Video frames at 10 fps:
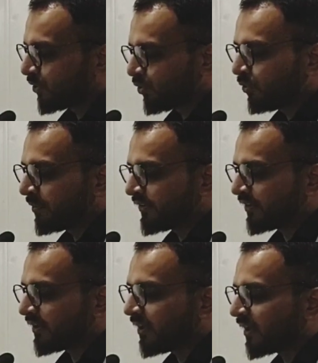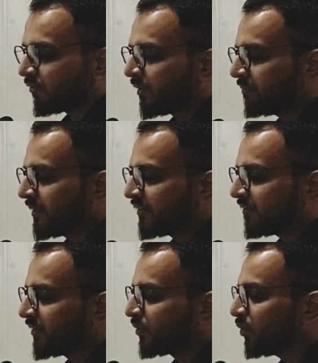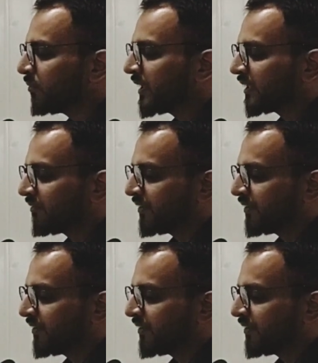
2 major or 1 major with 2 minor